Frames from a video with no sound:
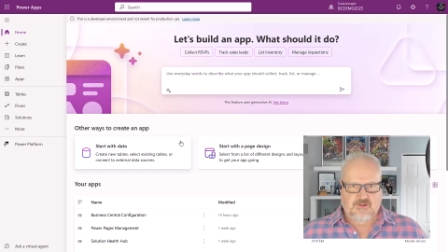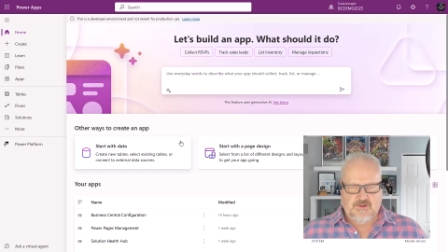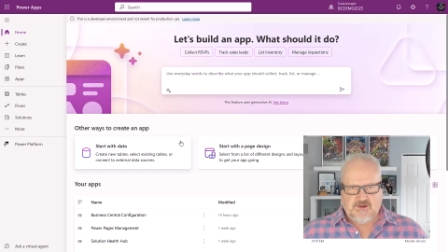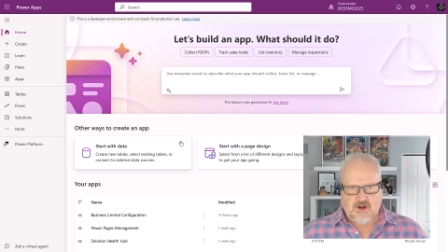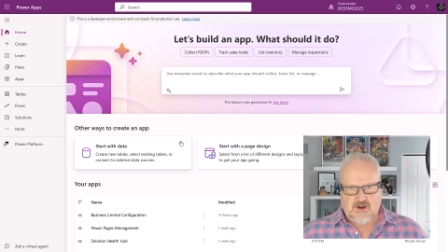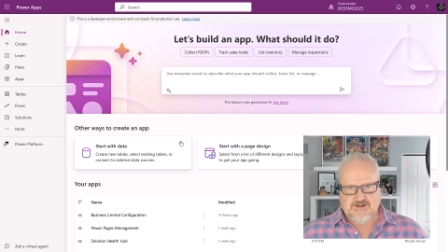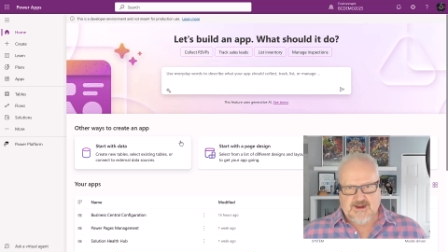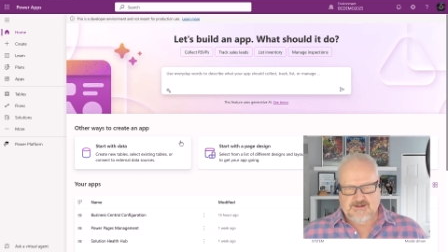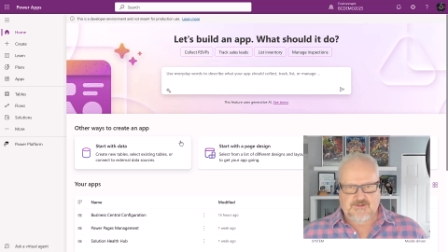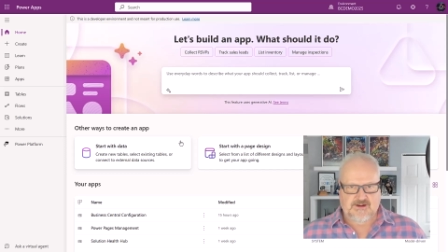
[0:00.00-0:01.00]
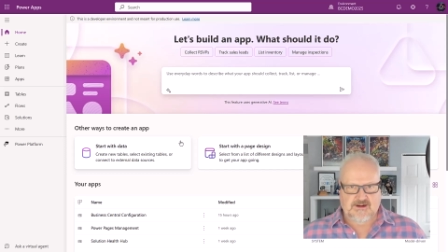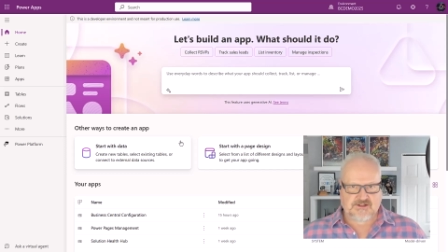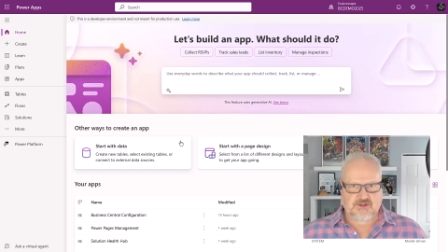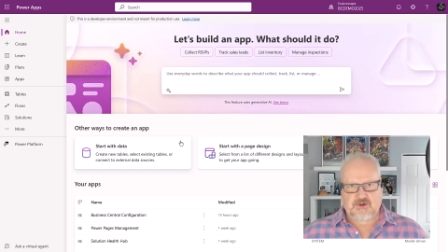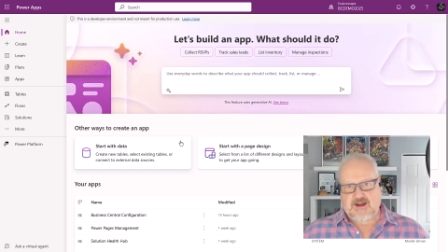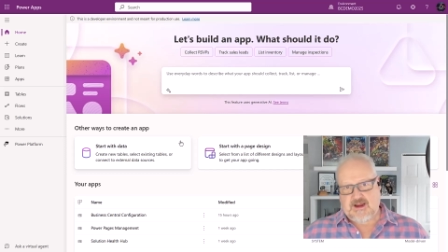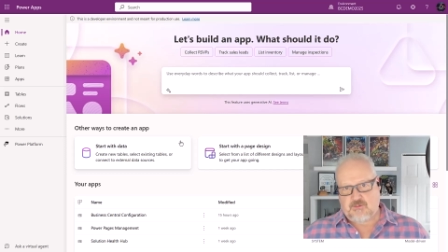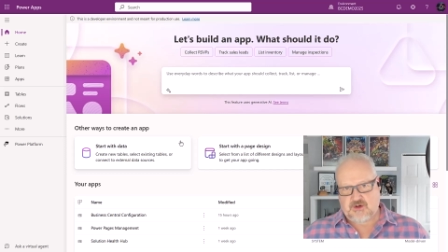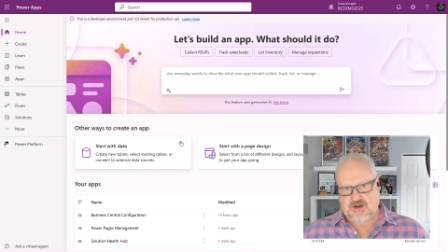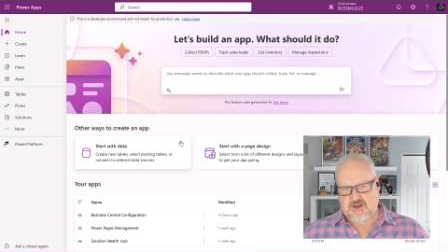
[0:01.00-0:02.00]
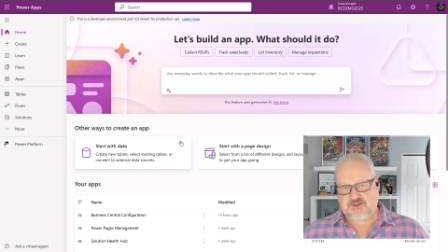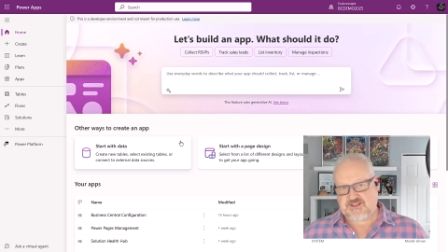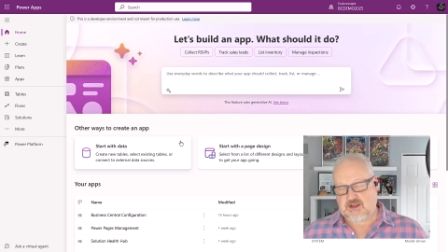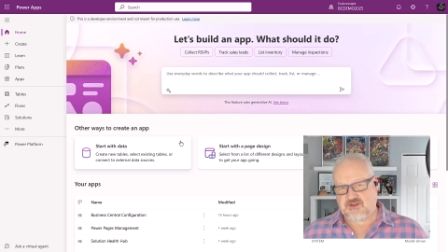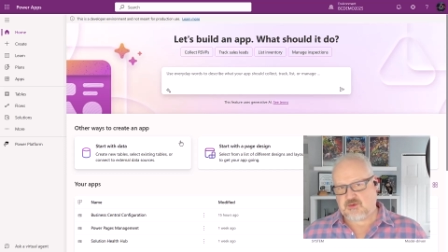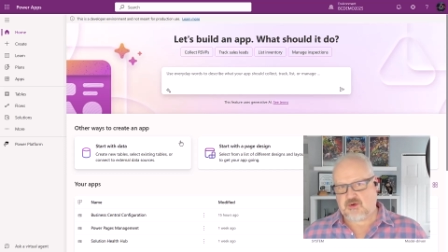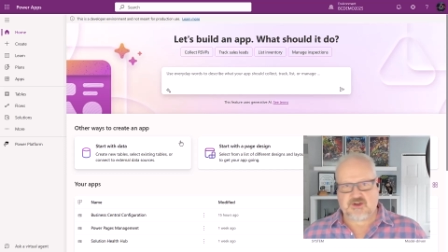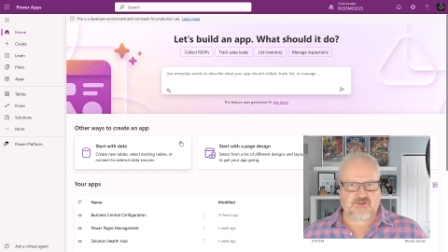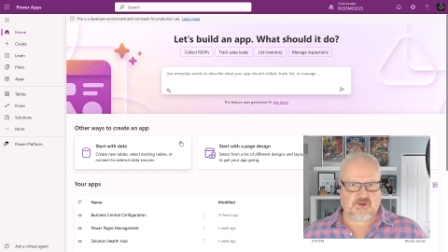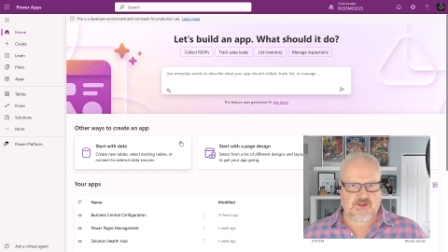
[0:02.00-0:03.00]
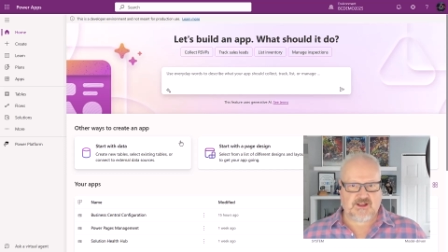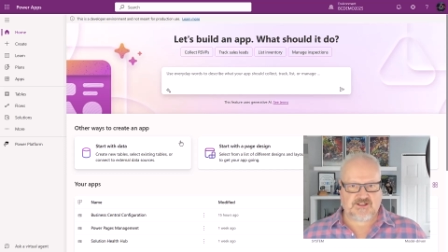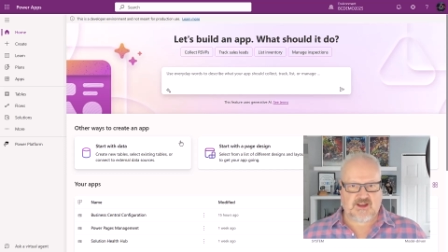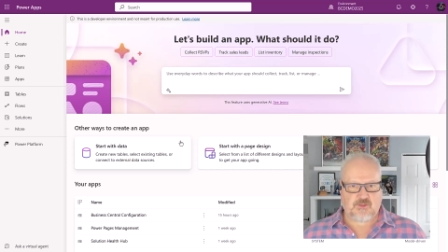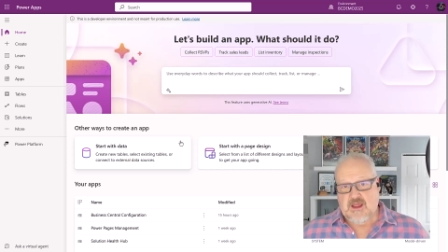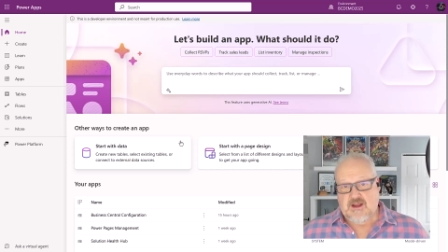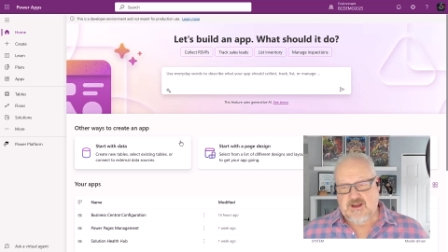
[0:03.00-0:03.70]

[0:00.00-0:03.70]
the contact and the customer, and we're going to use sales orders for the example.